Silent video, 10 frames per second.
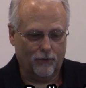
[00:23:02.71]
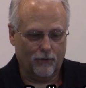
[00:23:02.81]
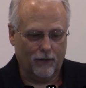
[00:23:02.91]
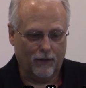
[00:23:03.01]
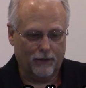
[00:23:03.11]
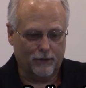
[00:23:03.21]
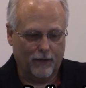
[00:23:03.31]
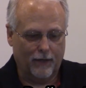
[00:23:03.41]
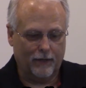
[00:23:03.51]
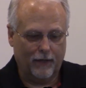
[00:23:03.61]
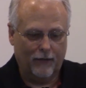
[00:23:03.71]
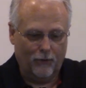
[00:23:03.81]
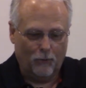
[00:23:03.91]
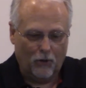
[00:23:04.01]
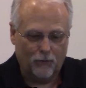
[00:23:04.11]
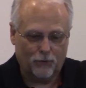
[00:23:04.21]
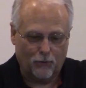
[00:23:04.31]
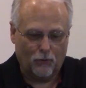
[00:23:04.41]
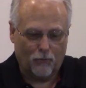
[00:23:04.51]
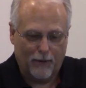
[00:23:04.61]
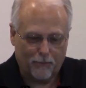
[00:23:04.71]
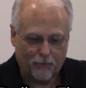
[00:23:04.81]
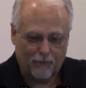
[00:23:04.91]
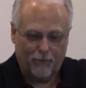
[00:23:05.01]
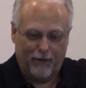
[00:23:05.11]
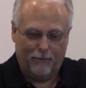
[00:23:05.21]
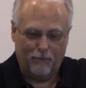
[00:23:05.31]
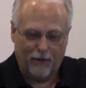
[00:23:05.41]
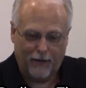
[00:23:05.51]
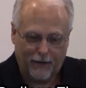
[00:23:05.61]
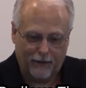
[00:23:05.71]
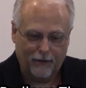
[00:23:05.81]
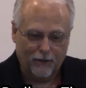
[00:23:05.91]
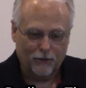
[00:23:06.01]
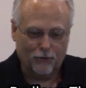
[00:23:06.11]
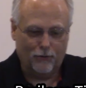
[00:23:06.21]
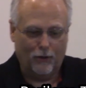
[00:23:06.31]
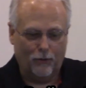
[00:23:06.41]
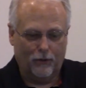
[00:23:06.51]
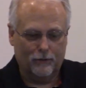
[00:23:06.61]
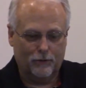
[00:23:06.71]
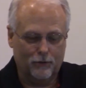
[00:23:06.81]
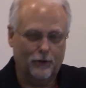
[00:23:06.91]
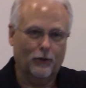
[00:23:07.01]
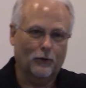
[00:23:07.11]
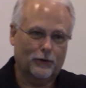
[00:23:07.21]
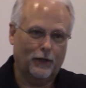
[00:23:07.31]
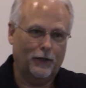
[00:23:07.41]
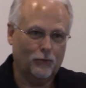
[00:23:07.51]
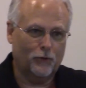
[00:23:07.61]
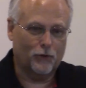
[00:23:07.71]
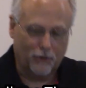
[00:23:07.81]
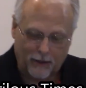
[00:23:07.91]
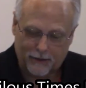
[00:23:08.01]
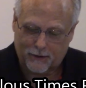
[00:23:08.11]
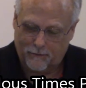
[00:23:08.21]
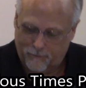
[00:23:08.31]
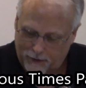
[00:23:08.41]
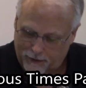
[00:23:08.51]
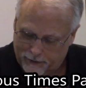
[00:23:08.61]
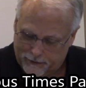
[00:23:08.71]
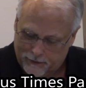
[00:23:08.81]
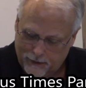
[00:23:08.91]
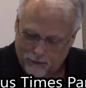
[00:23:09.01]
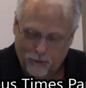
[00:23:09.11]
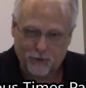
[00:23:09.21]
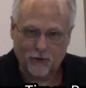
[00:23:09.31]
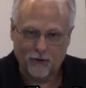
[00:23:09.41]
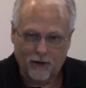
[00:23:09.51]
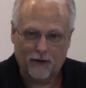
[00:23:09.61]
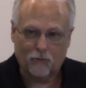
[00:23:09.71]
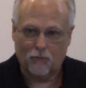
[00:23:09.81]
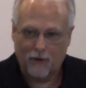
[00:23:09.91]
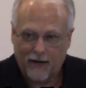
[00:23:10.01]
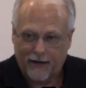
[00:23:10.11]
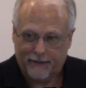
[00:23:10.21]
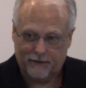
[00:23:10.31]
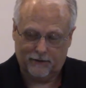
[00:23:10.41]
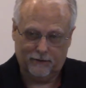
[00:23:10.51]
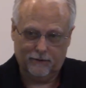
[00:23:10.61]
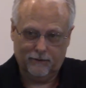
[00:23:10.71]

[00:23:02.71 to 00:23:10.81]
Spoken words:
in their knowledge, God gave them over to a reprobate mind to do those things which are not convenient, which are not right.